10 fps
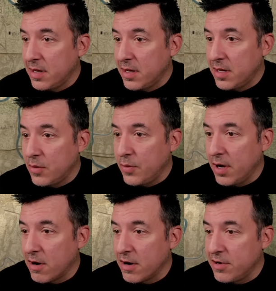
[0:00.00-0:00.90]
We
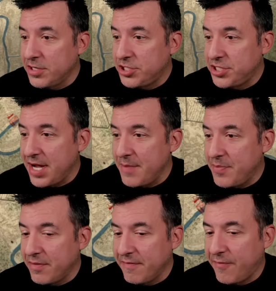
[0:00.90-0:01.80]
are in good shape
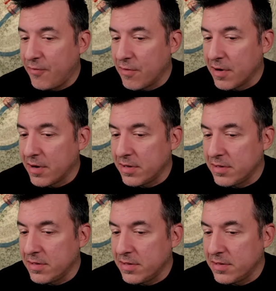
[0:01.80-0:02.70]
for
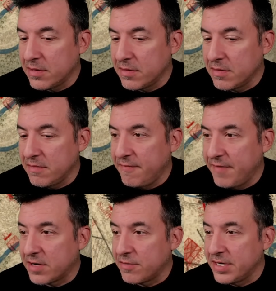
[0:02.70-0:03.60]

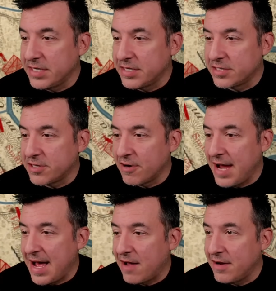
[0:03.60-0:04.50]
victories to start
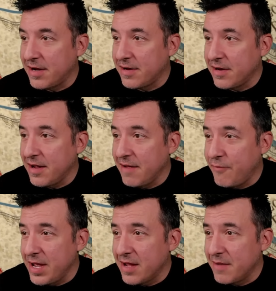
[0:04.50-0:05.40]
out, and if
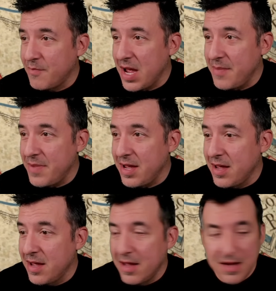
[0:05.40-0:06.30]
we can maybe
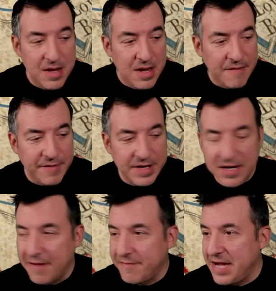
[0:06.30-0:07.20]
inflict
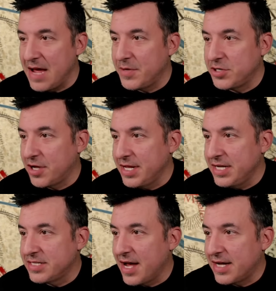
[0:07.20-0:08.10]
enough damage on
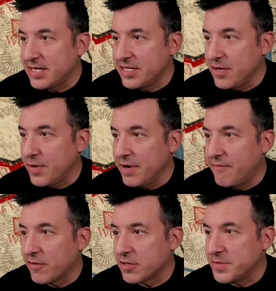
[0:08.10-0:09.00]
these guys, the
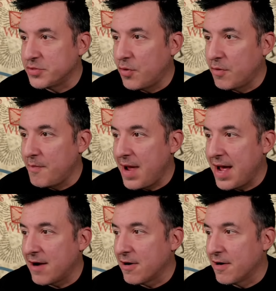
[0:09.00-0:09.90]
reinforcements won't matter.